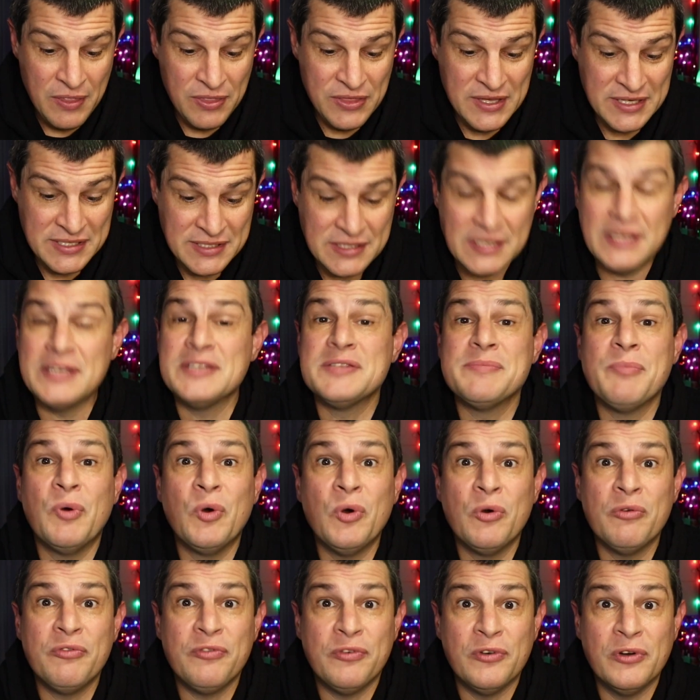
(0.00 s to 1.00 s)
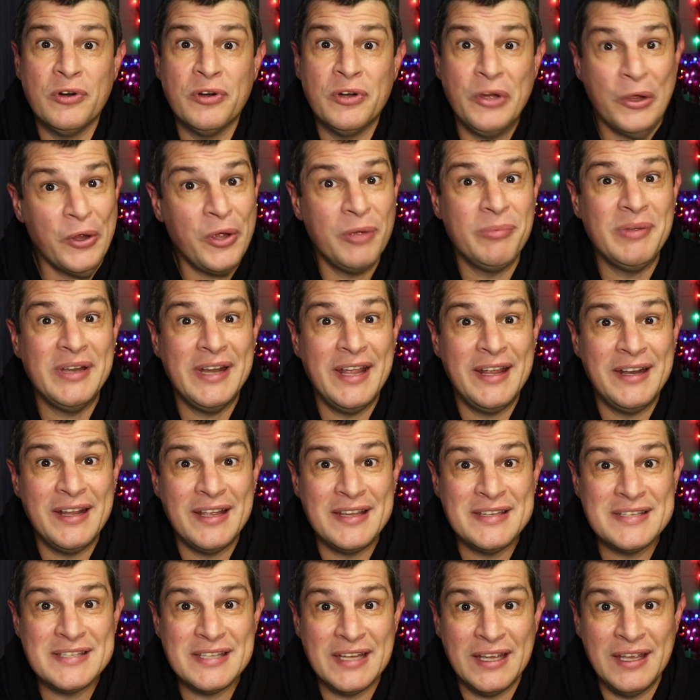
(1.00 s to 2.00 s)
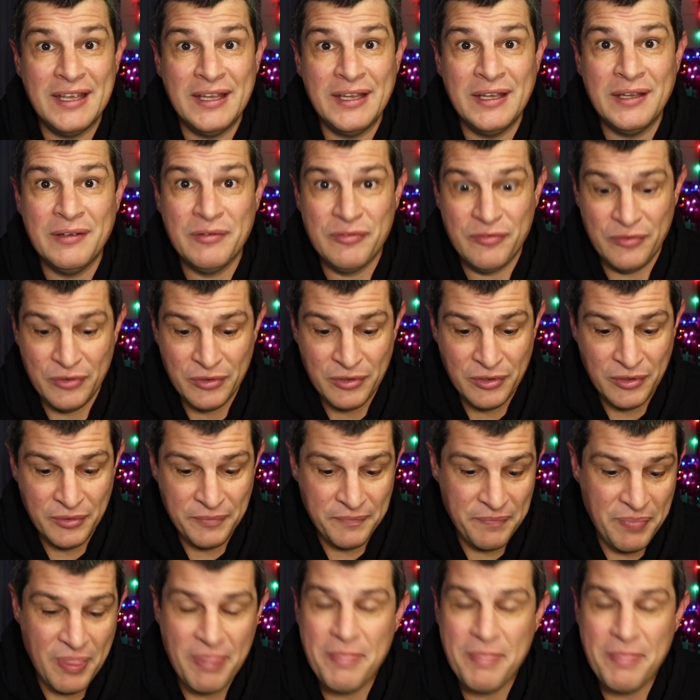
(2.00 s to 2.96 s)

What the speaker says: This is more for urban EDC, for